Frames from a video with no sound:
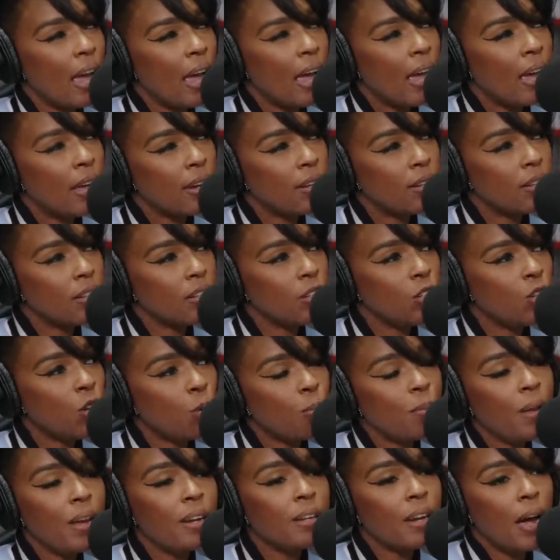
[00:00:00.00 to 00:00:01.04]
and you
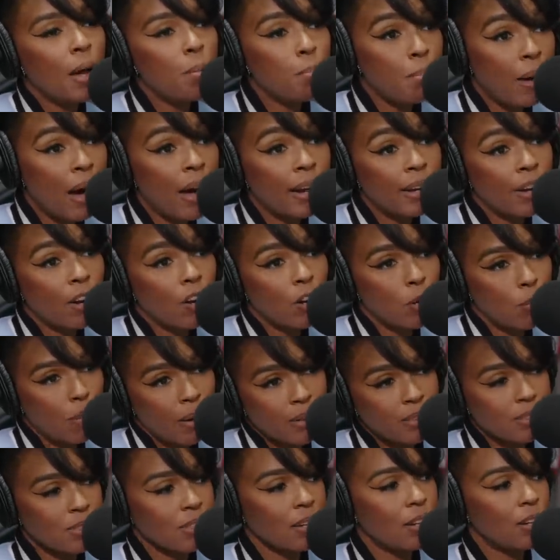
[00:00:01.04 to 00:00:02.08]
know being non-binary
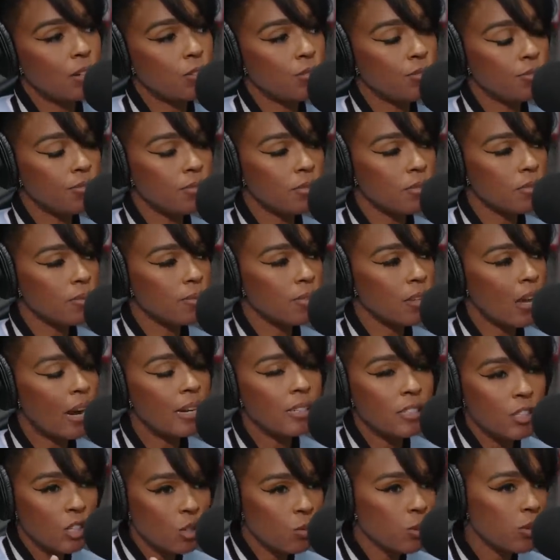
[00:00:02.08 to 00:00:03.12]
myself, mm-hmm. I
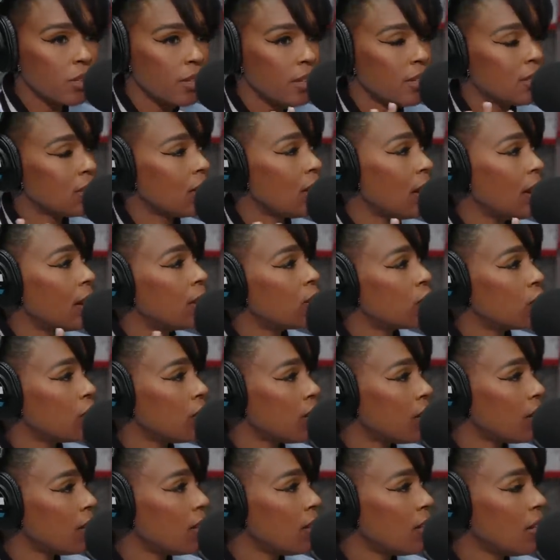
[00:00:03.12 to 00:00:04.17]
deal with things in
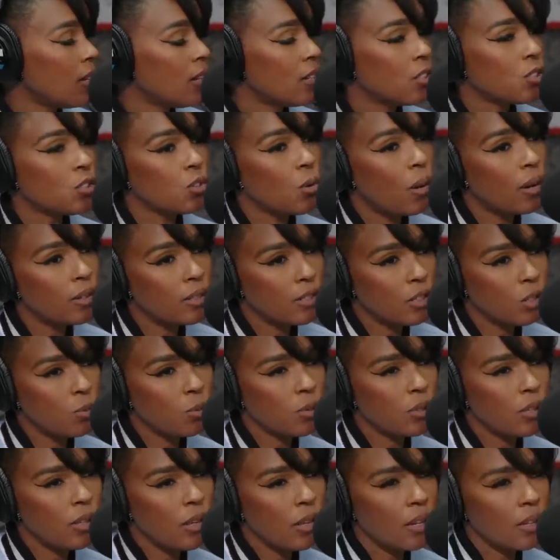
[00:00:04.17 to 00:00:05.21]
energy. So I deal
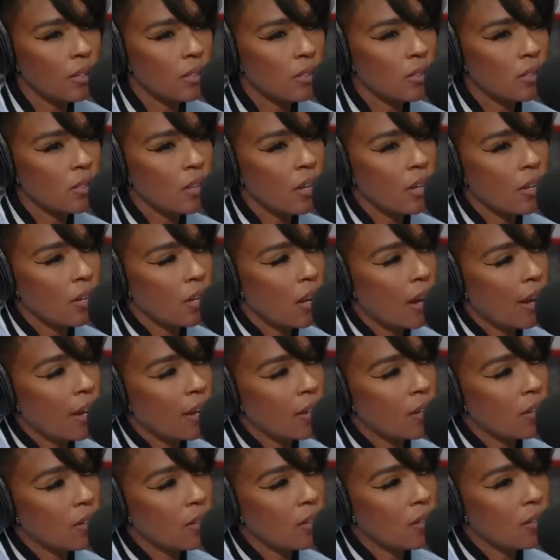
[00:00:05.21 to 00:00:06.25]
with things in
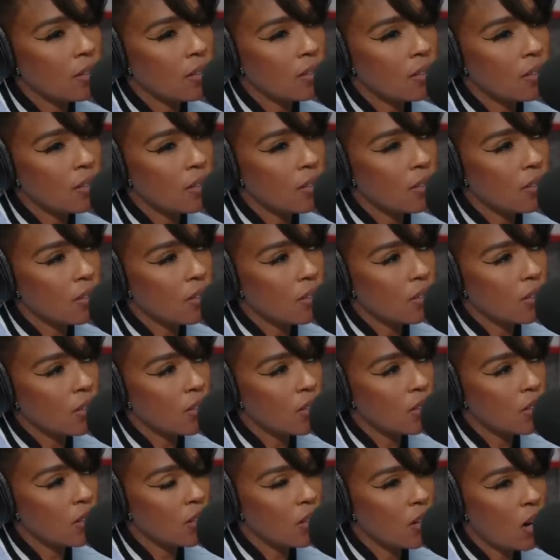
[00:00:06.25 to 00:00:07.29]
like
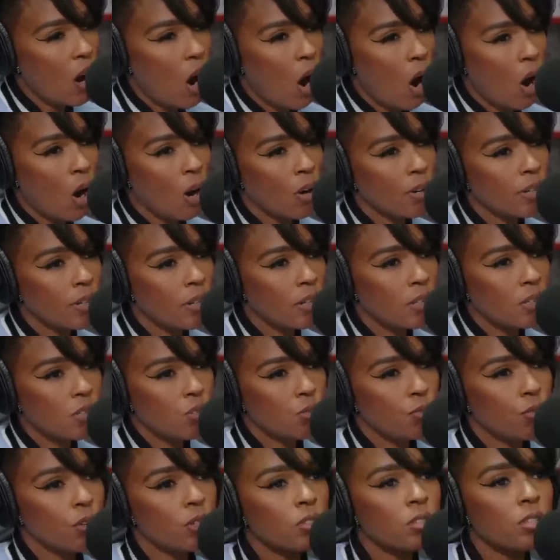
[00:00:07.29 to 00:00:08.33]

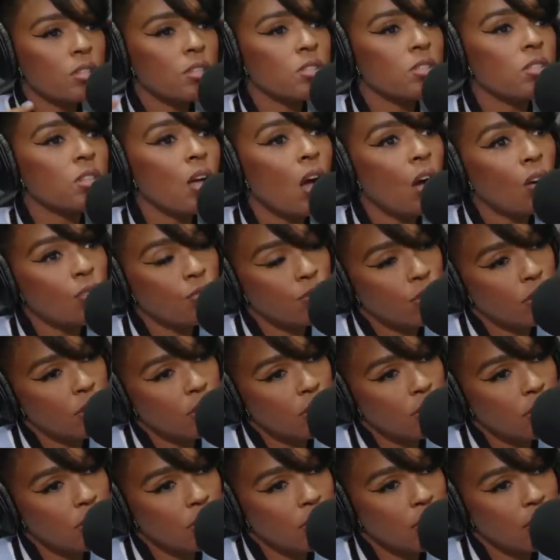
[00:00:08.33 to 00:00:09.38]
hardness versus
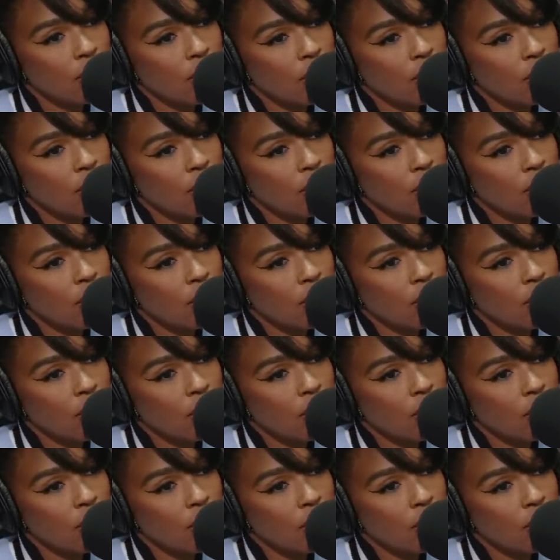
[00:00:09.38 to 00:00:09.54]
softness.